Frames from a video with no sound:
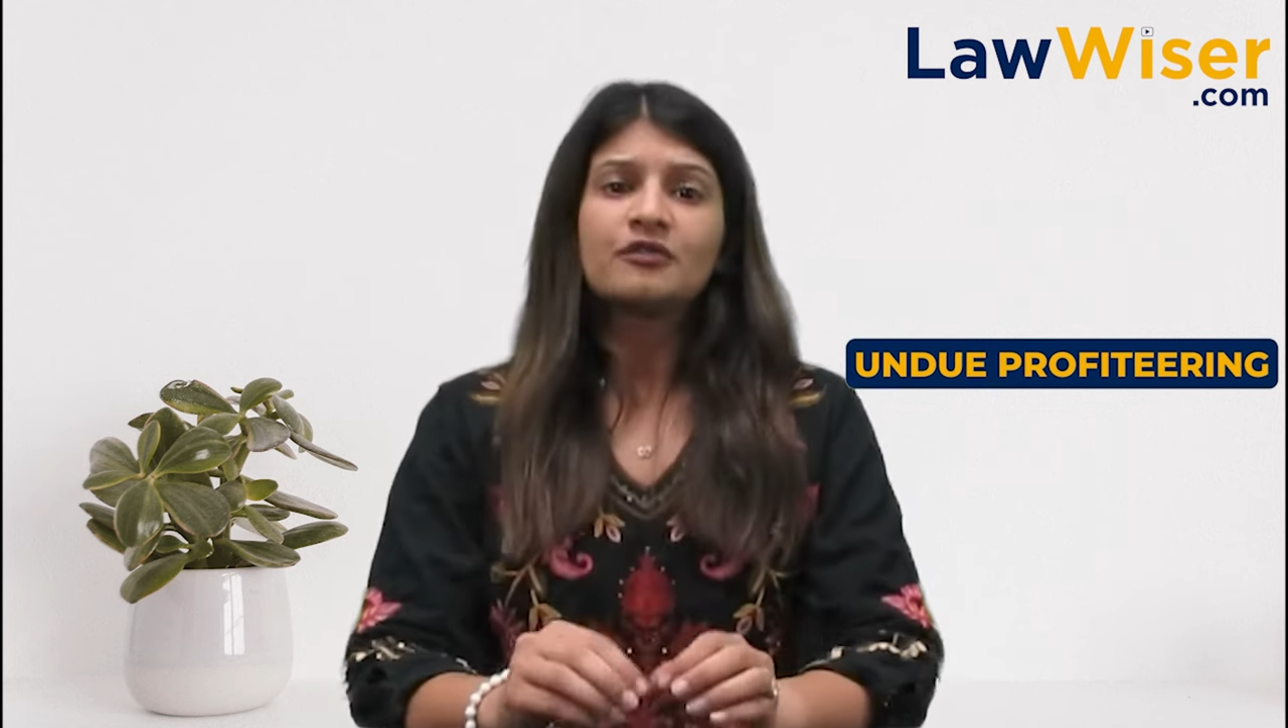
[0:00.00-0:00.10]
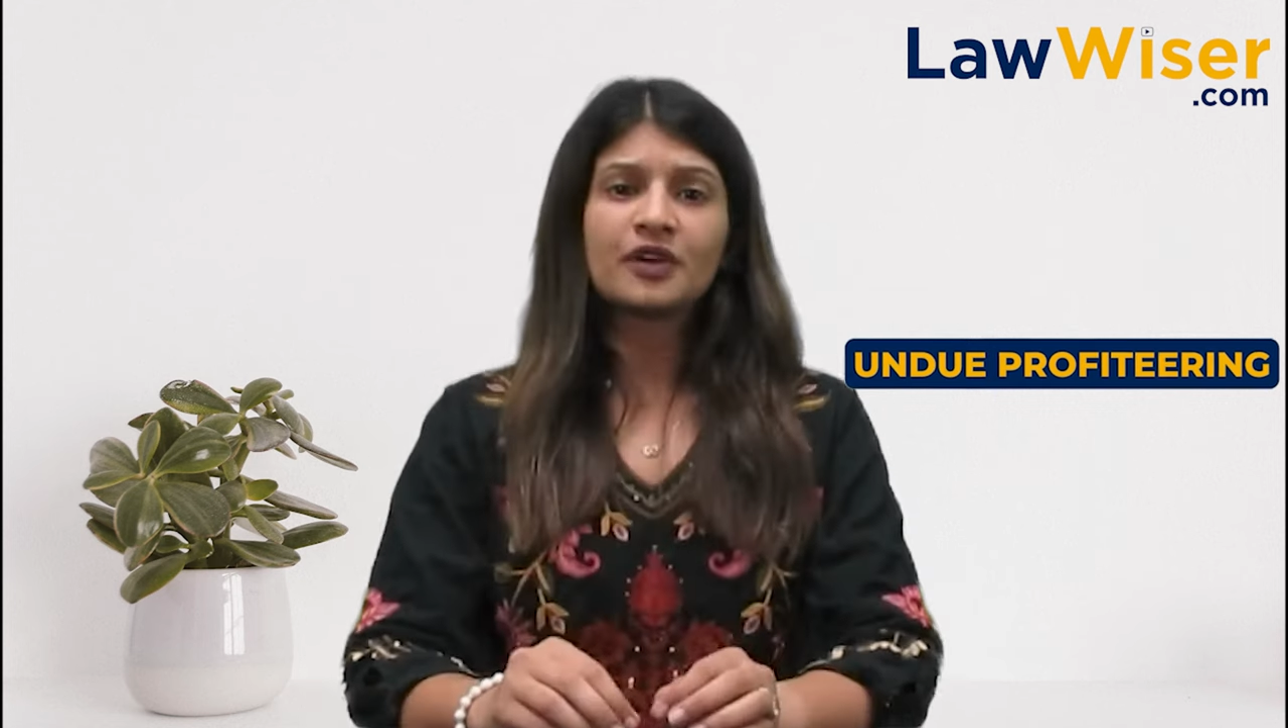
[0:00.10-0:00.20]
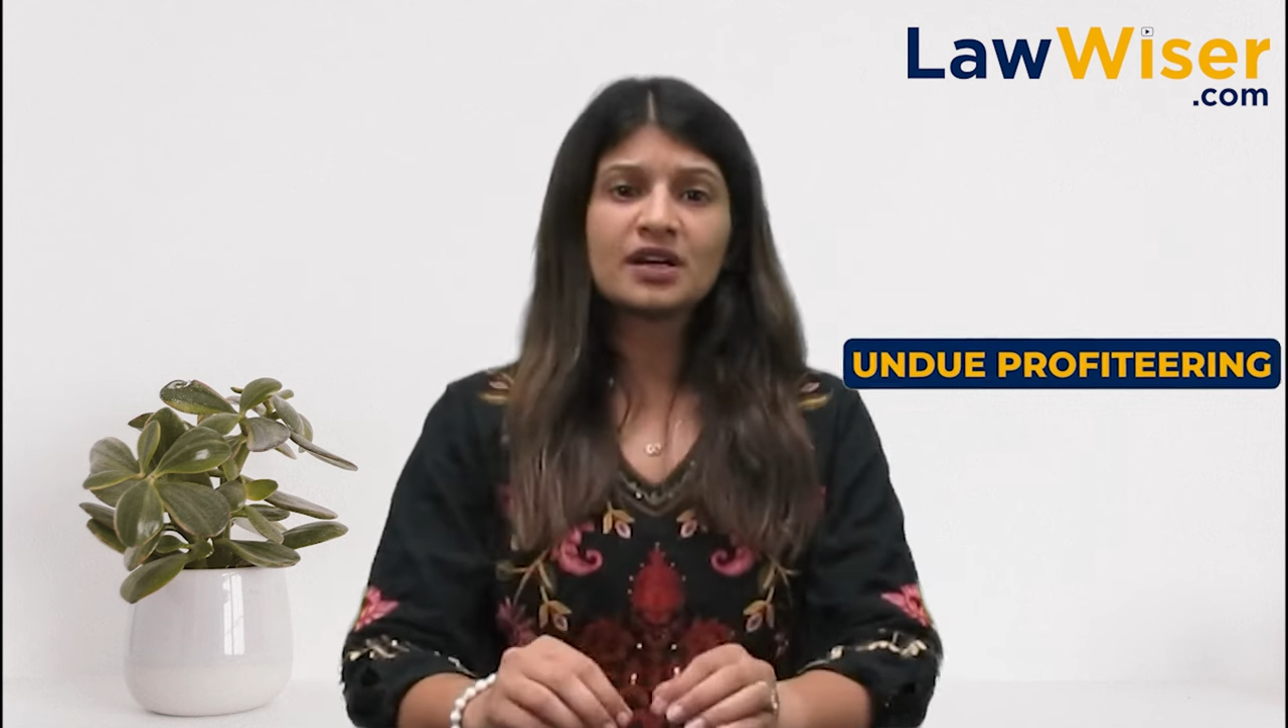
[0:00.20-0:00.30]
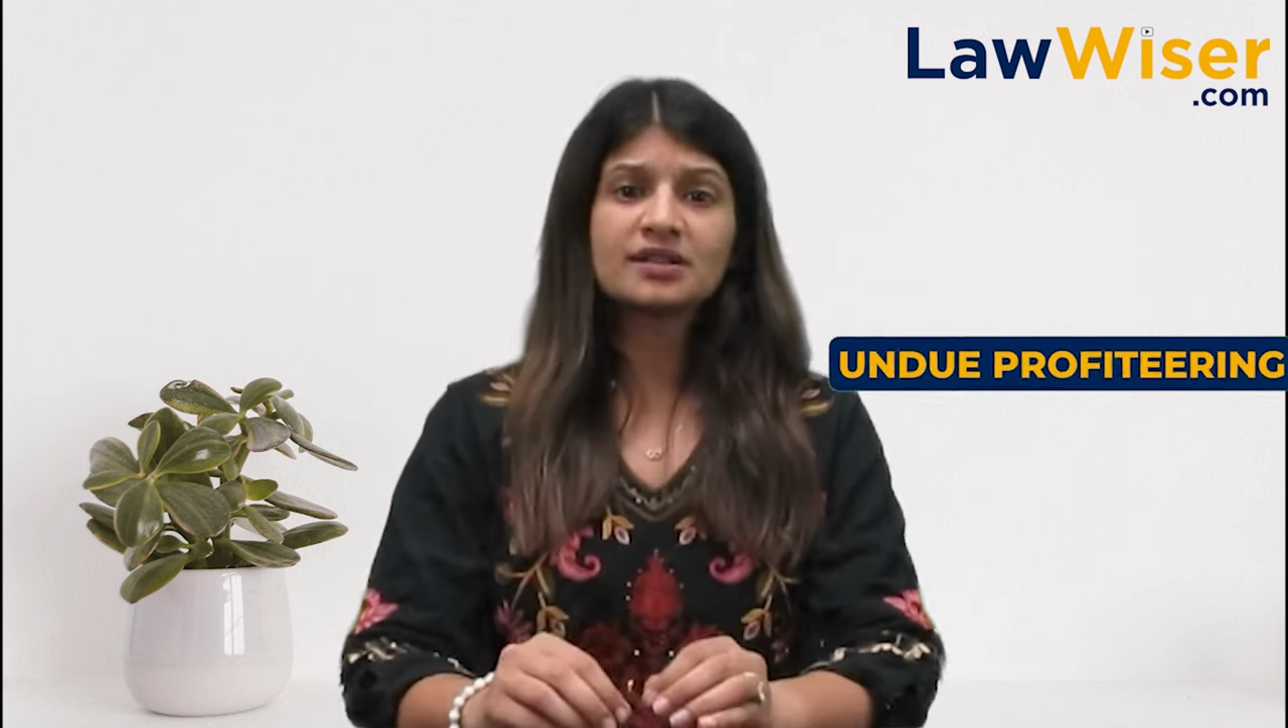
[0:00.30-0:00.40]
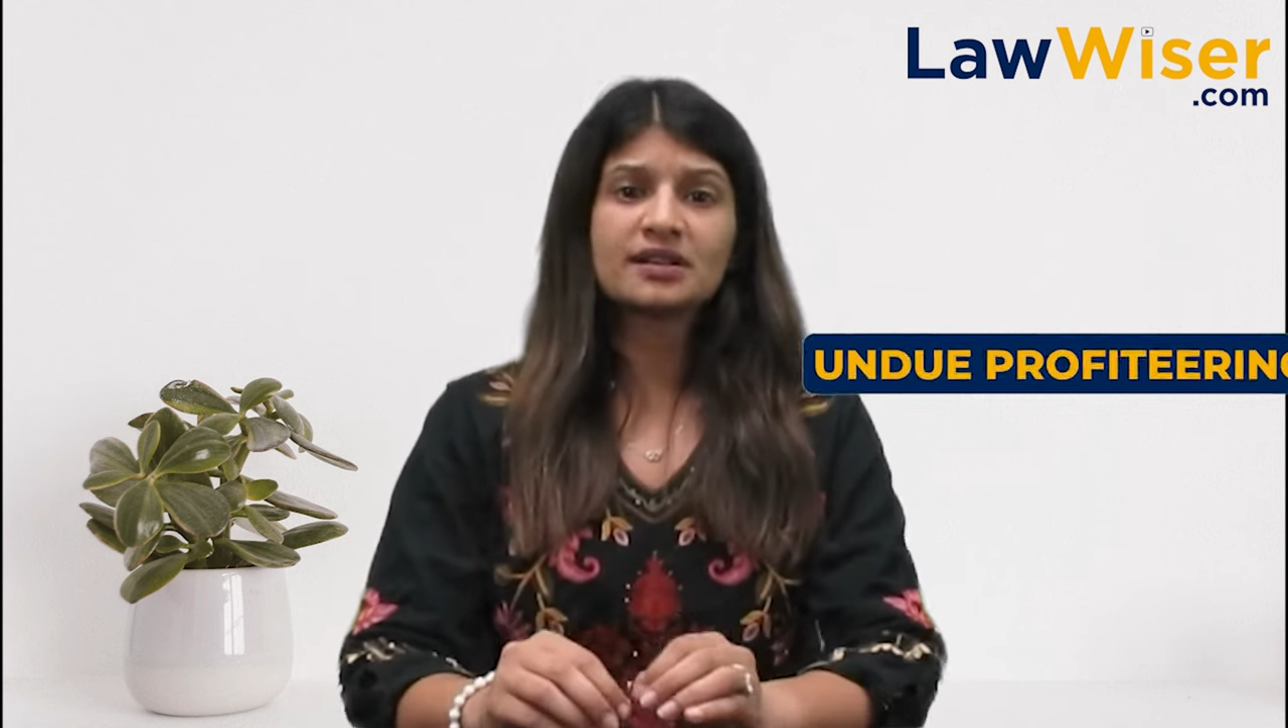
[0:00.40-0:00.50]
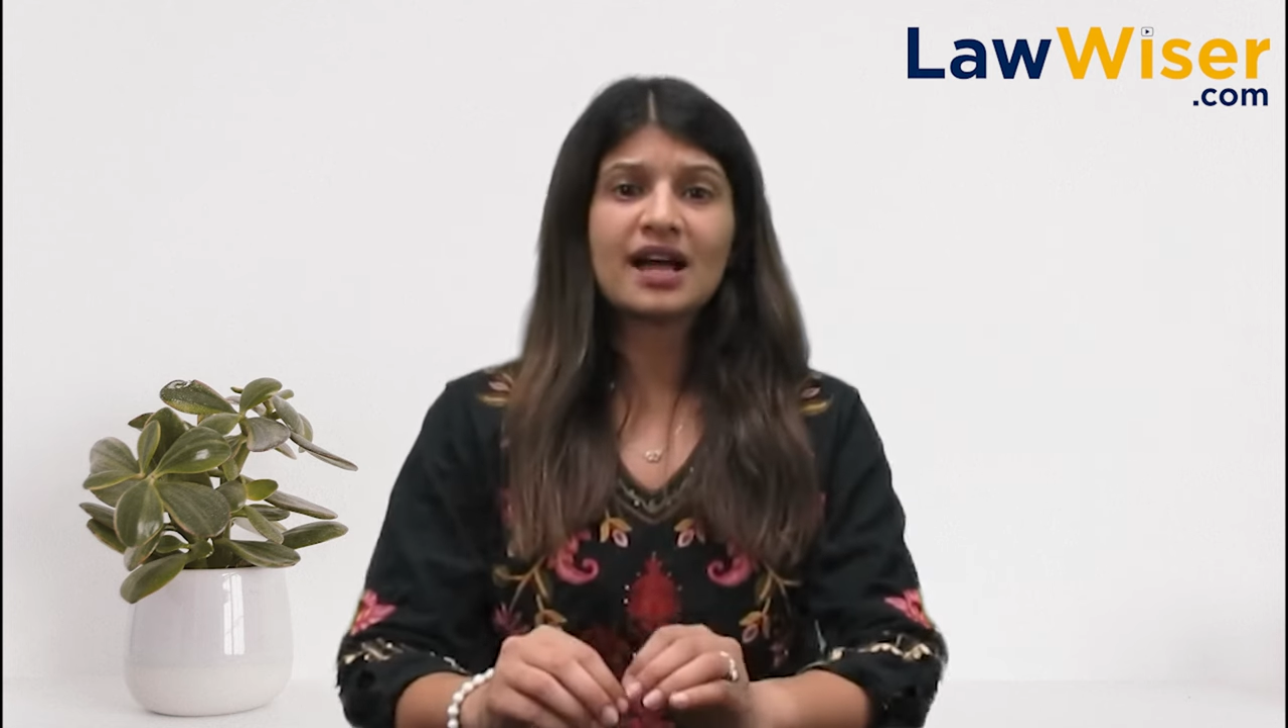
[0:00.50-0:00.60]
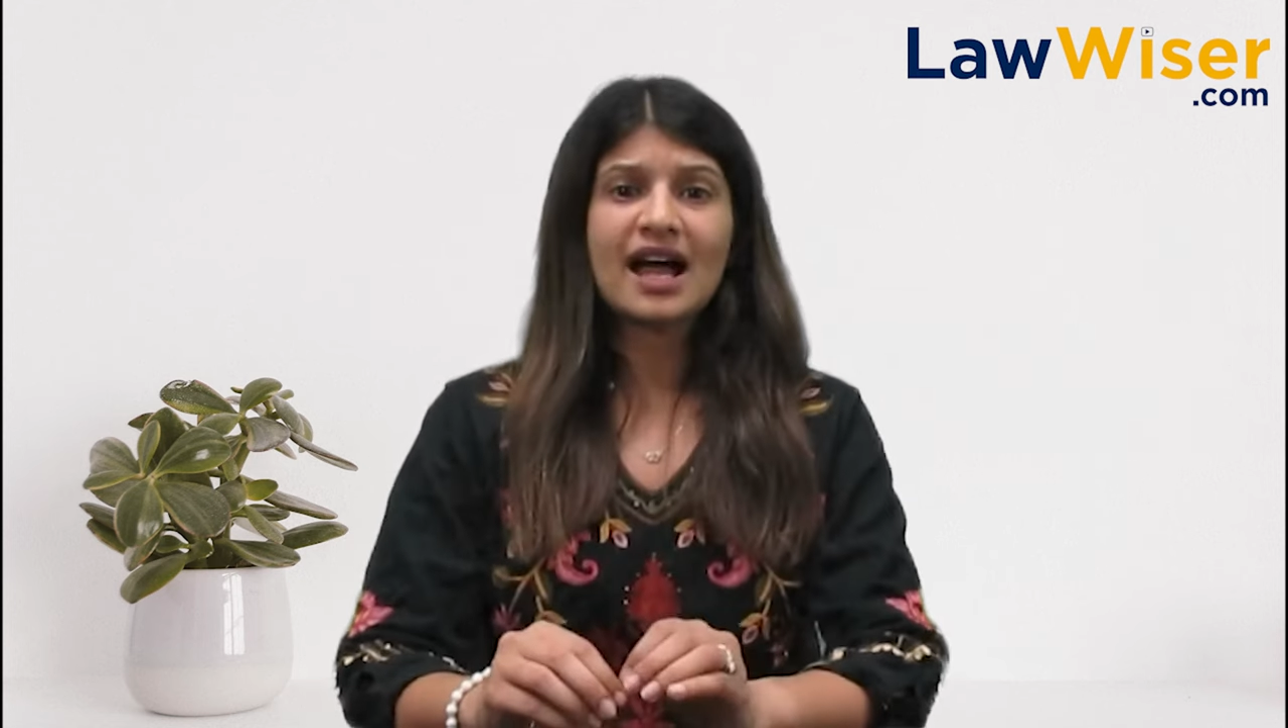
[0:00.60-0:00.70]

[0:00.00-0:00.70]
Further,